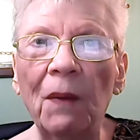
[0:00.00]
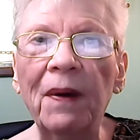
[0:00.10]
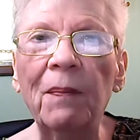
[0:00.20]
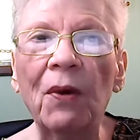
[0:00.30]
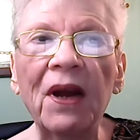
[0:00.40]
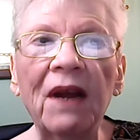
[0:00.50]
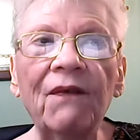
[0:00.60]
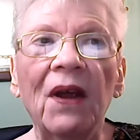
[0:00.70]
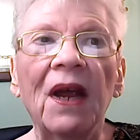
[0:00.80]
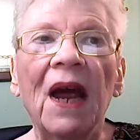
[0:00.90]
be
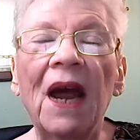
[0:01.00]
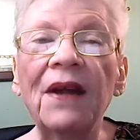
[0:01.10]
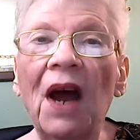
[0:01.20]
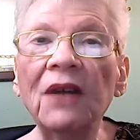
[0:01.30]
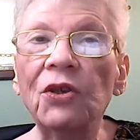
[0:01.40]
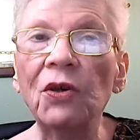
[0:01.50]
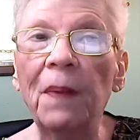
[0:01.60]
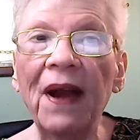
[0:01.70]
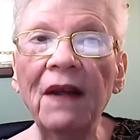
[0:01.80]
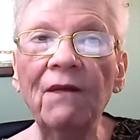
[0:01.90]
brief and not too
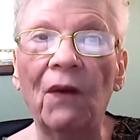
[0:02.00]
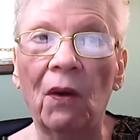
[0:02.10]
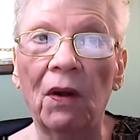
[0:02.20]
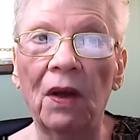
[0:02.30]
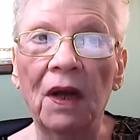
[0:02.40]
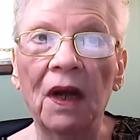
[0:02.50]
painful.